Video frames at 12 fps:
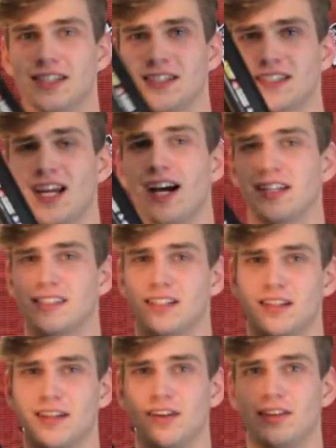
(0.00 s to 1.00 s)
this stock is
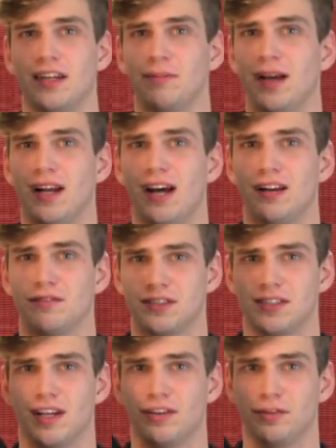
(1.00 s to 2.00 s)
clearly made out of
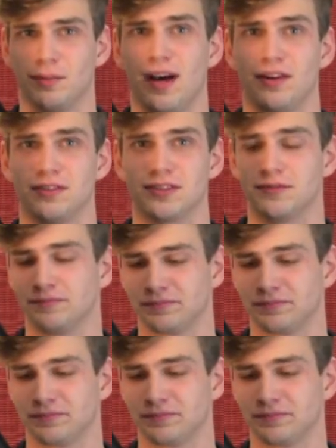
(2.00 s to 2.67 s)
recycled bottles.